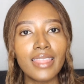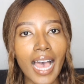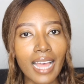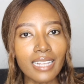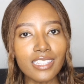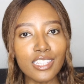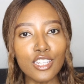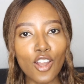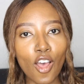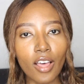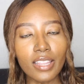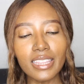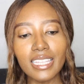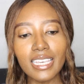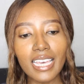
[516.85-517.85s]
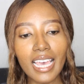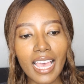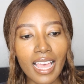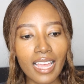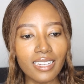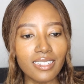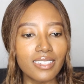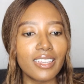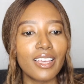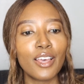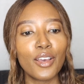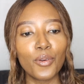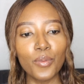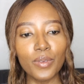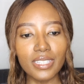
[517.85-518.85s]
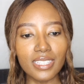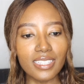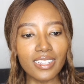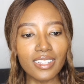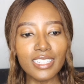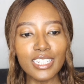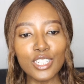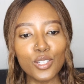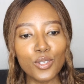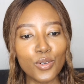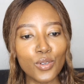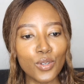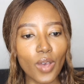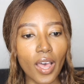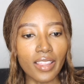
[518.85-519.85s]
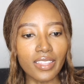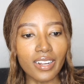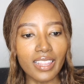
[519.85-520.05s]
That's not the end. We still need to do other